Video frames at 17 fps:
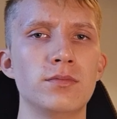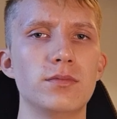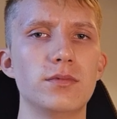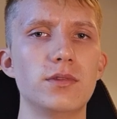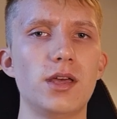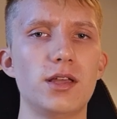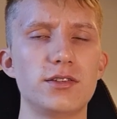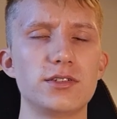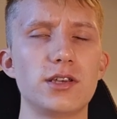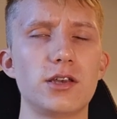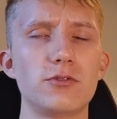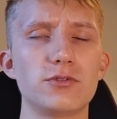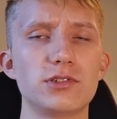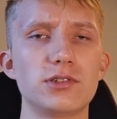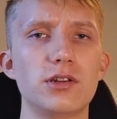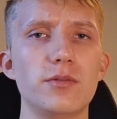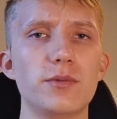That
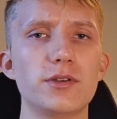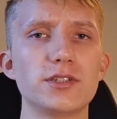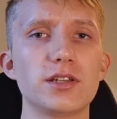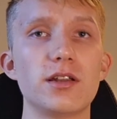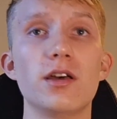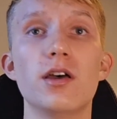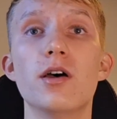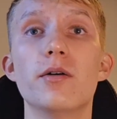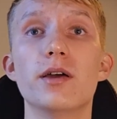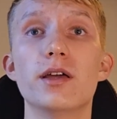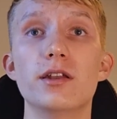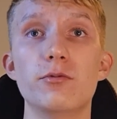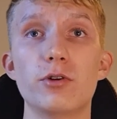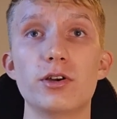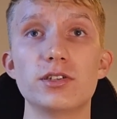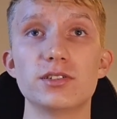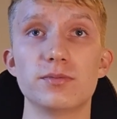sounds dumb as hell.
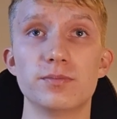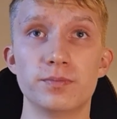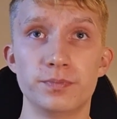Anyways,